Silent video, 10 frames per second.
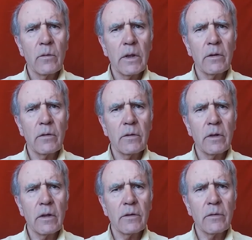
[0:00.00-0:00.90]
We do
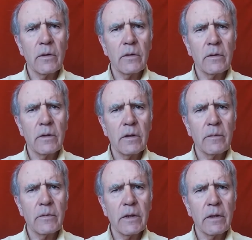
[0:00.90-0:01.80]
not draw the
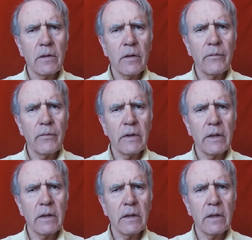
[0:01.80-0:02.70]
object of
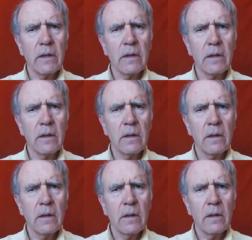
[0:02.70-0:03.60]
physics,
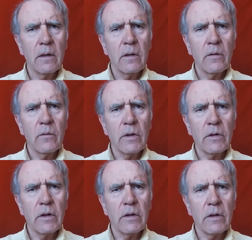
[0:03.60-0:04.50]

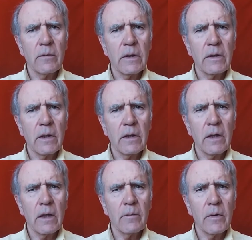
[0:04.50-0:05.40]
which is
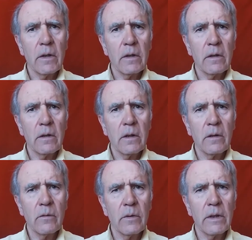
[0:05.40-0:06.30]
immaterial, but
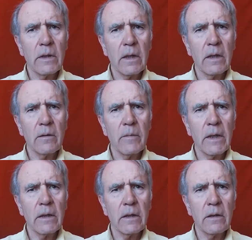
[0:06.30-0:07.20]
we can
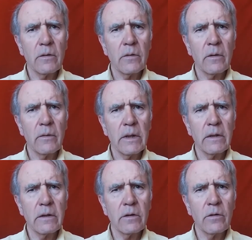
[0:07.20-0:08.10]
make
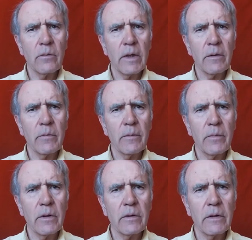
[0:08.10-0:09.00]
drawings to make
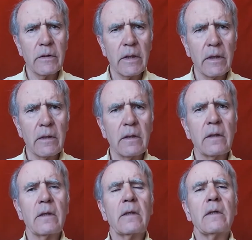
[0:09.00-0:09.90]
people
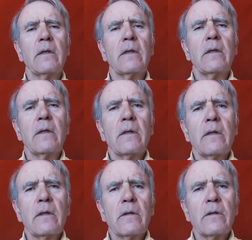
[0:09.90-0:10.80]
understand,
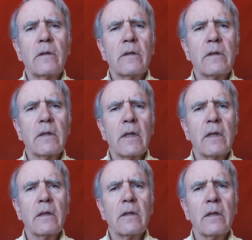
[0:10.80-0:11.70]
just
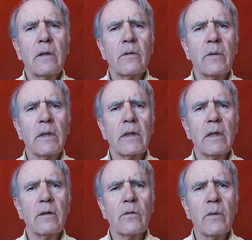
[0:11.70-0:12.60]
as we
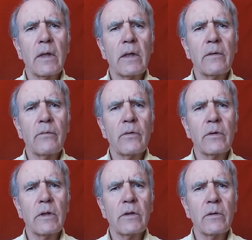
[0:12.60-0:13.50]
can draw
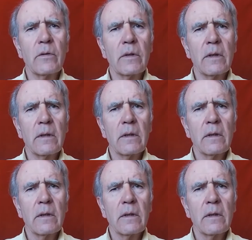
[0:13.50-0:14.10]
furniture